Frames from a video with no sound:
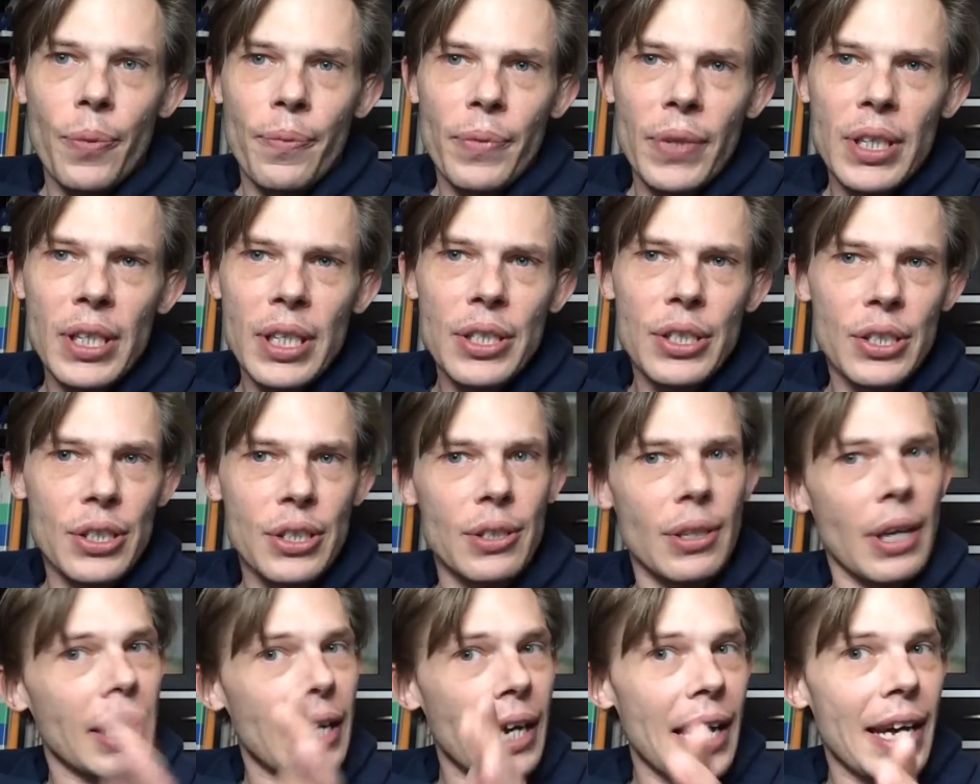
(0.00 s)
And this is,
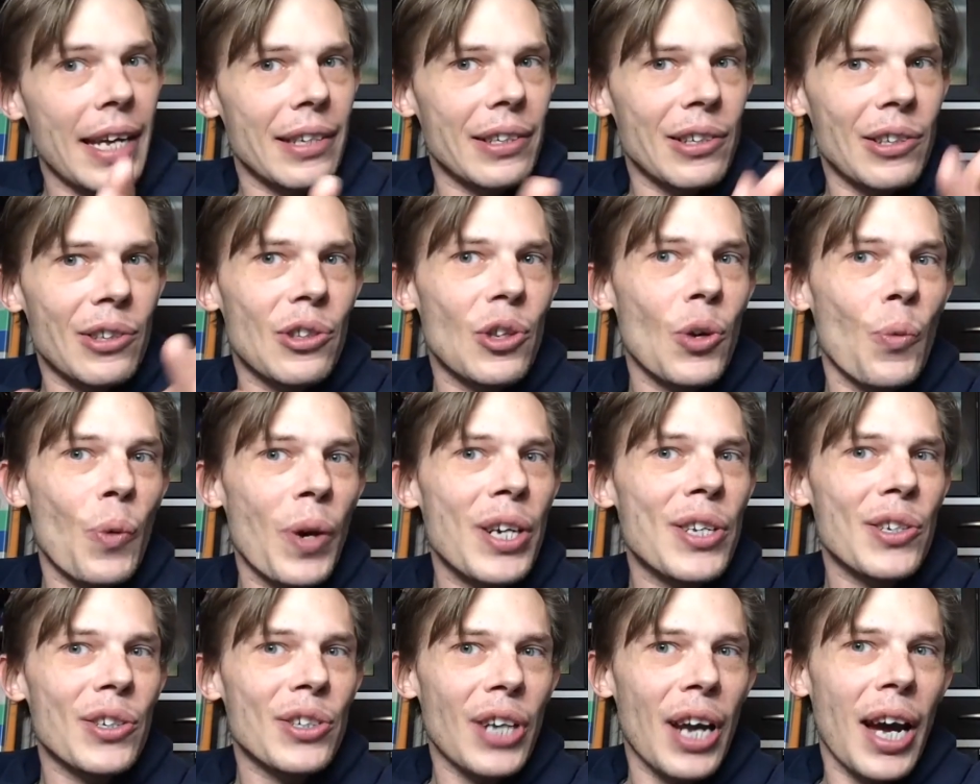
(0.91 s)
again, the
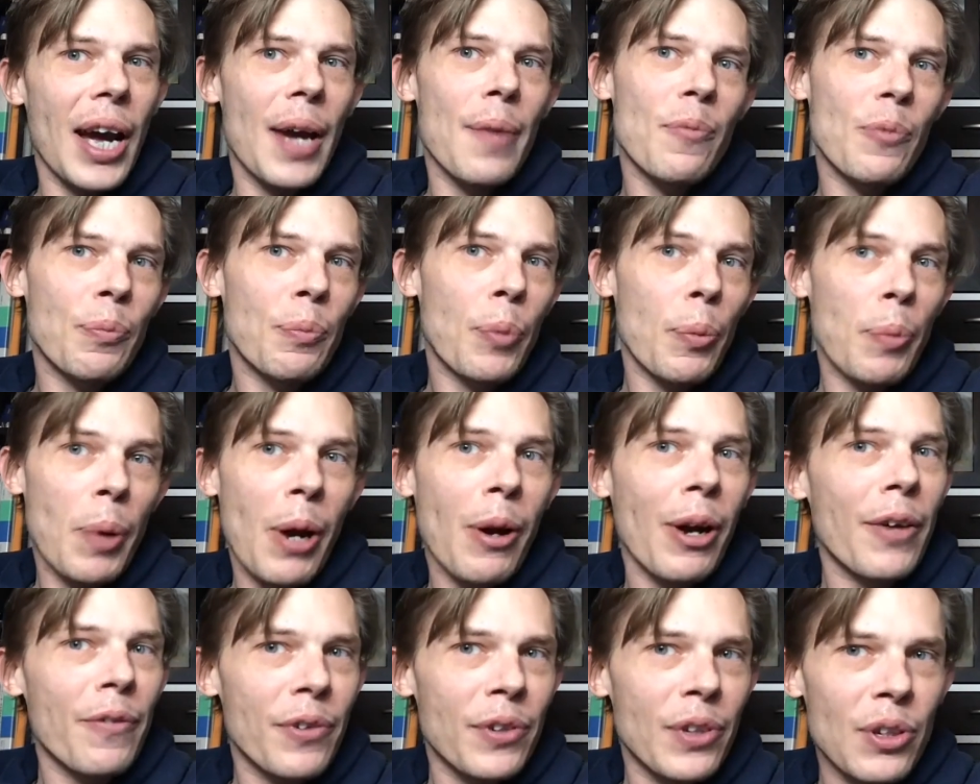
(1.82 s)
winter time,
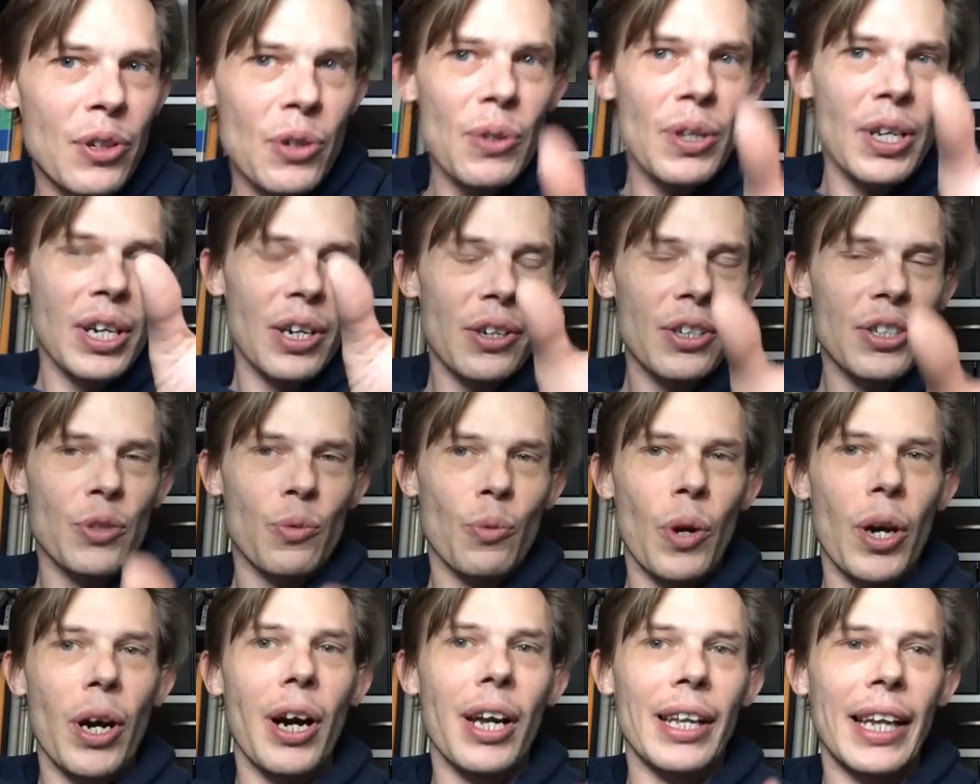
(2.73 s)
preparing for the new year is
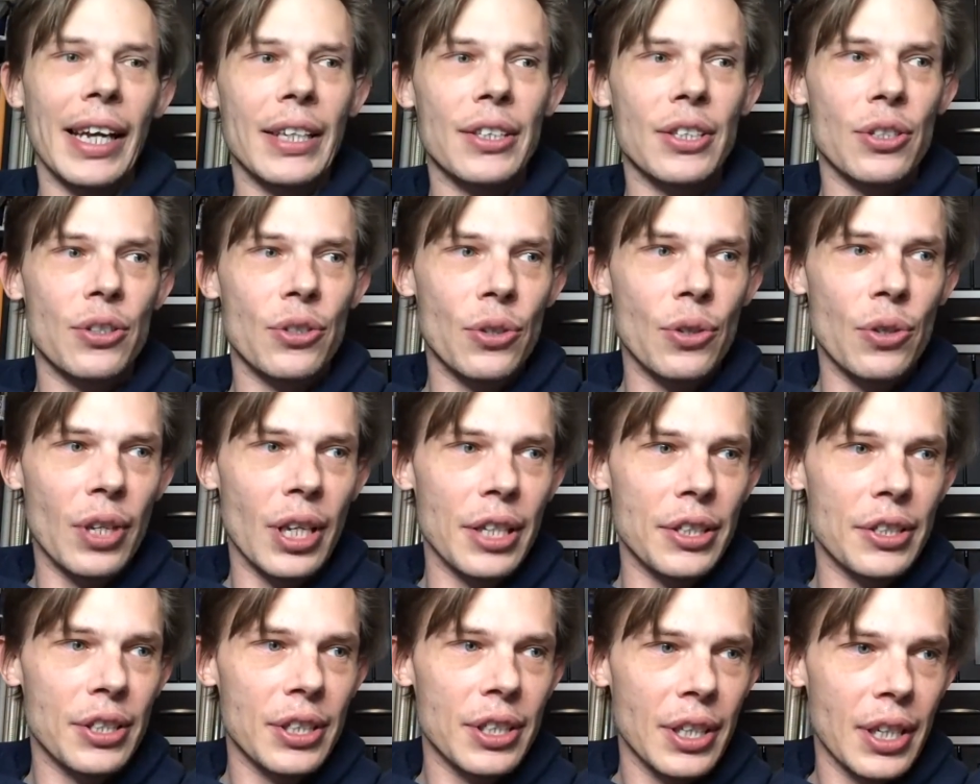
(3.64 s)
where I like to do
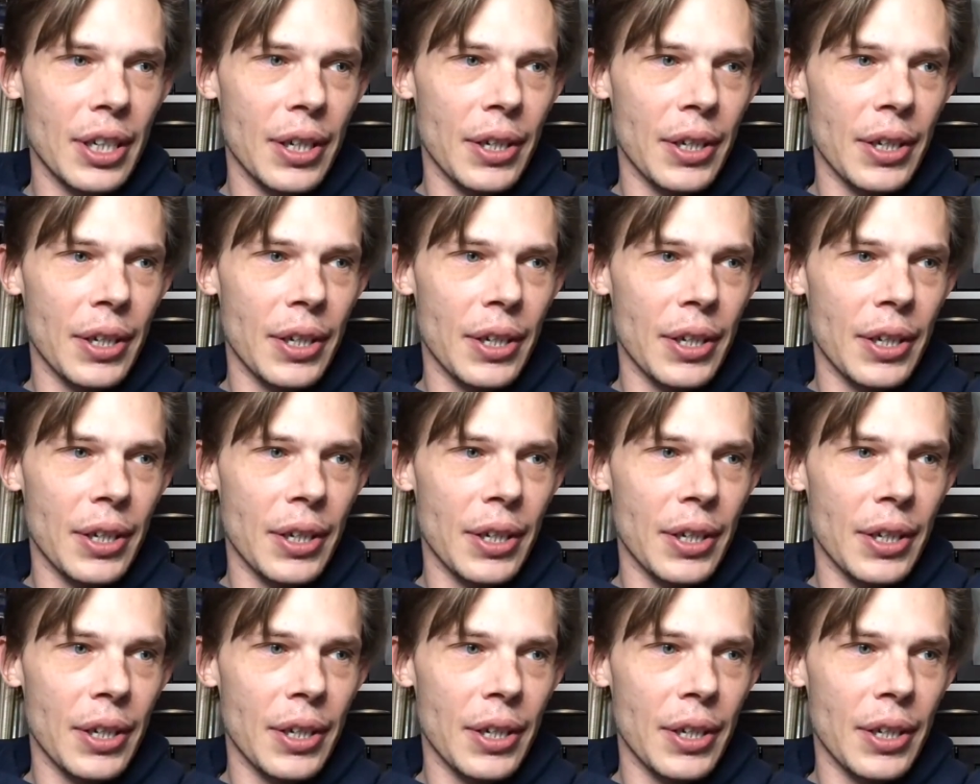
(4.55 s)
this.